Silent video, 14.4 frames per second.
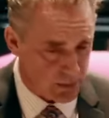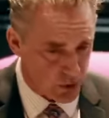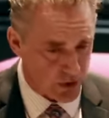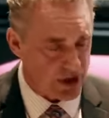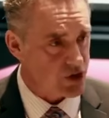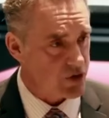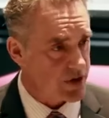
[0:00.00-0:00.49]
that are
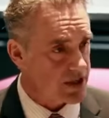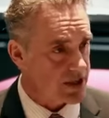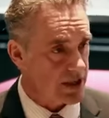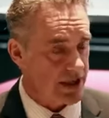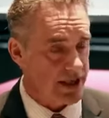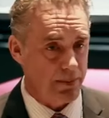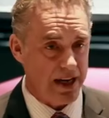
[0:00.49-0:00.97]
more
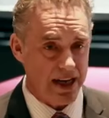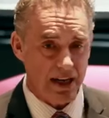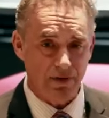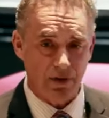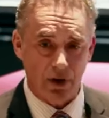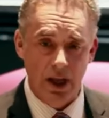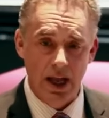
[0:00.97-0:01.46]
intrinsically
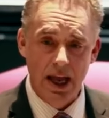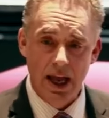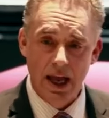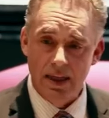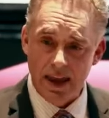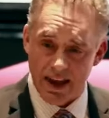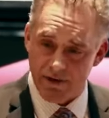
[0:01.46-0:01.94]
meaningful
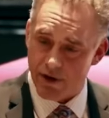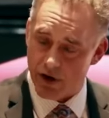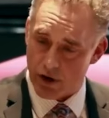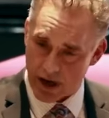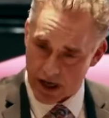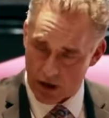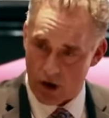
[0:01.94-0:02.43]
mm -hmm. if mm-hmm.
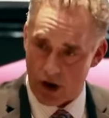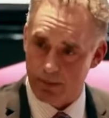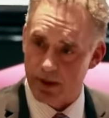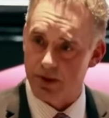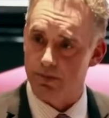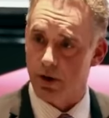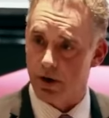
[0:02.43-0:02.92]
you're an
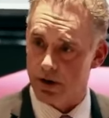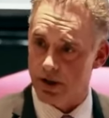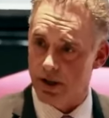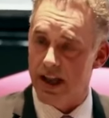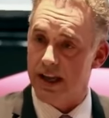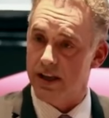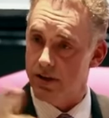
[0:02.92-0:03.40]
accomplished
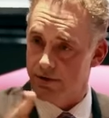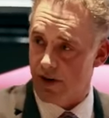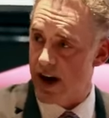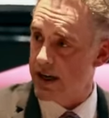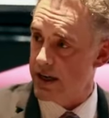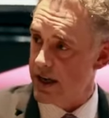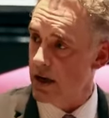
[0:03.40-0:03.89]
person than to
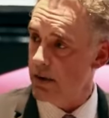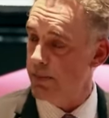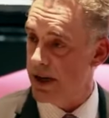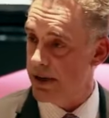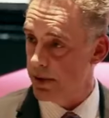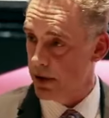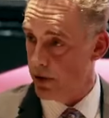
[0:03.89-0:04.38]
find young
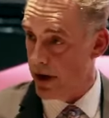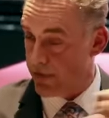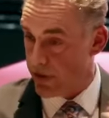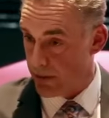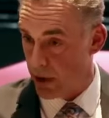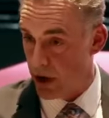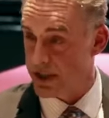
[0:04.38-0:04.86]
people who
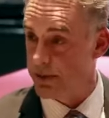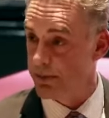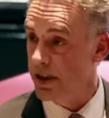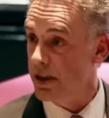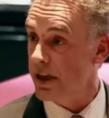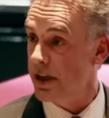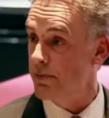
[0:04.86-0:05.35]
have the
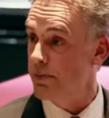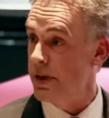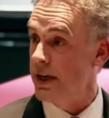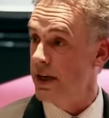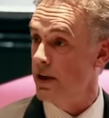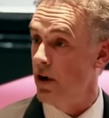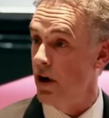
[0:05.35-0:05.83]
possibility of
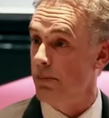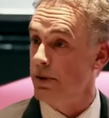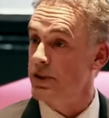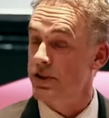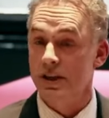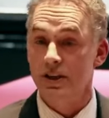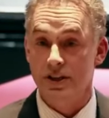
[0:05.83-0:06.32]
being
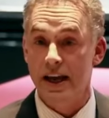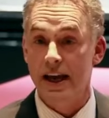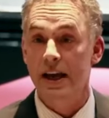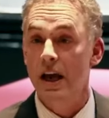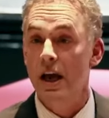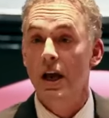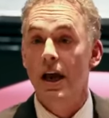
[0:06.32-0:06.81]
accomplished and
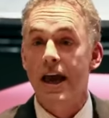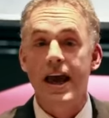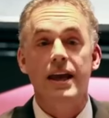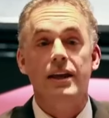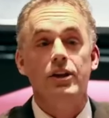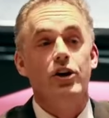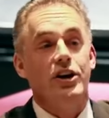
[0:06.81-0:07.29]
say,
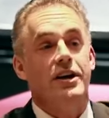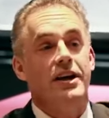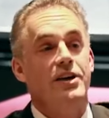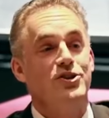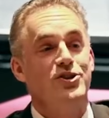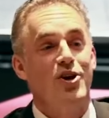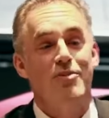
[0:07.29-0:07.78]
hey, look,
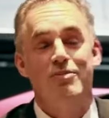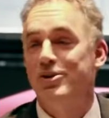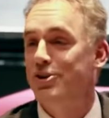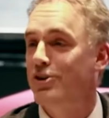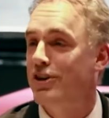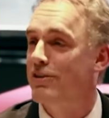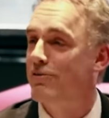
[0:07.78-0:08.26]
here's an
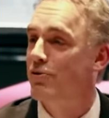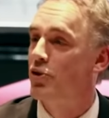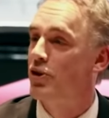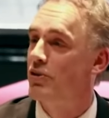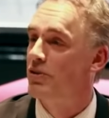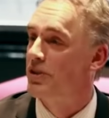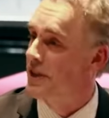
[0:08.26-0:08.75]
opportunity
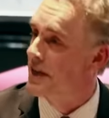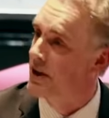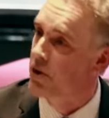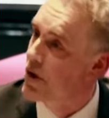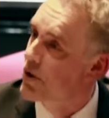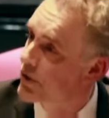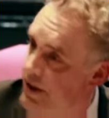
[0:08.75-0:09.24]
for you. It's like,
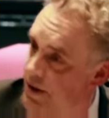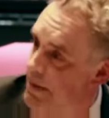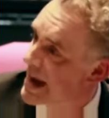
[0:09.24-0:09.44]
go out